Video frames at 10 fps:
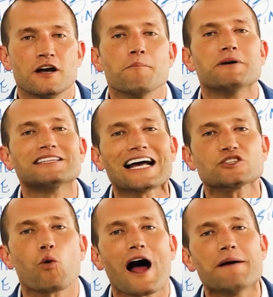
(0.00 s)
But
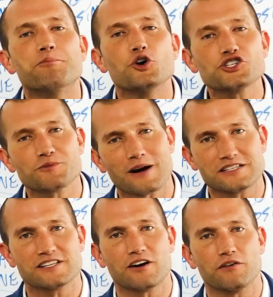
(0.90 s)
that's why I push
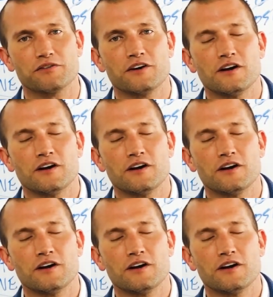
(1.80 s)
myself.